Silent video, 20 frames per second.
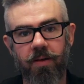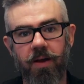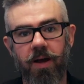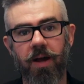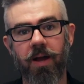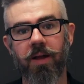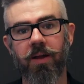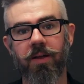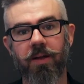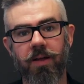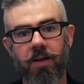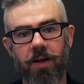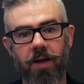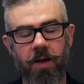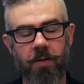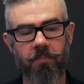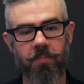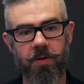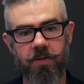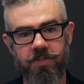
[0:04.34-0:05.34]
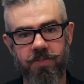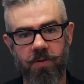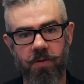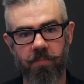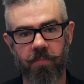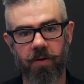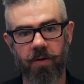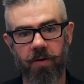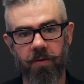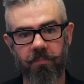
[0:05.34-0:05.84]
Hi, I'm Paul
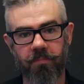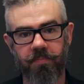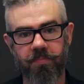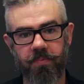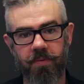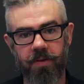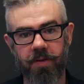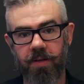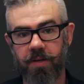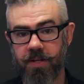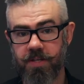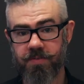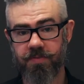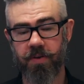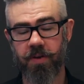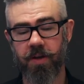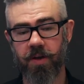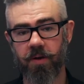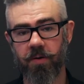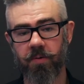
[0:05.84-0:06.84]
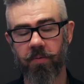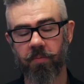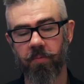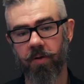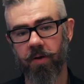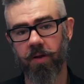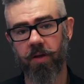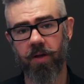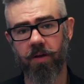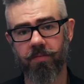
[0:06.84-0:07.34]
Sullenberger. In this video,
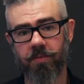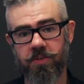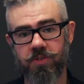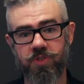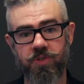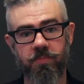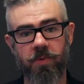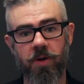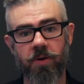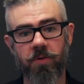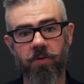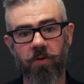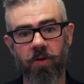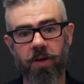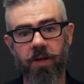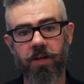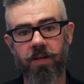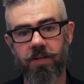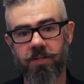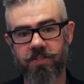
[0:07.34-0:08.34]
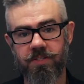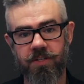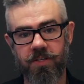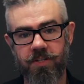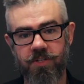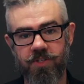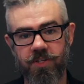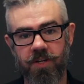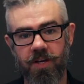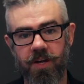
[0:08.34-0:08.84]
we're going to cover the Shimano crank
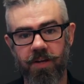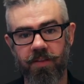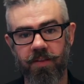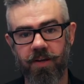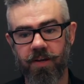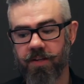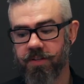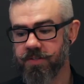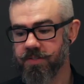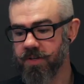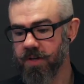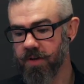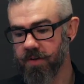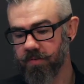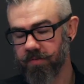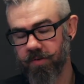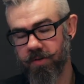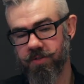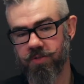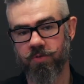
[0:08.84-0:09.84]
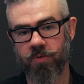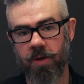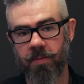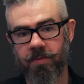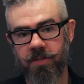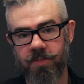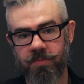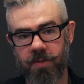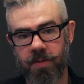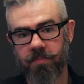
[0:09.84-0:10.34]
installation guidelines for a
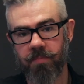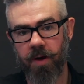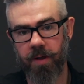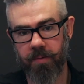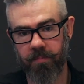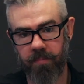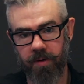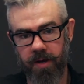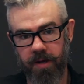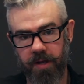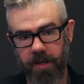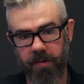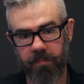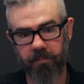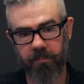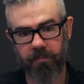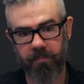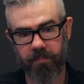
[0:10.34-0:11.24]
CeramicSpeed Bottom Bracket.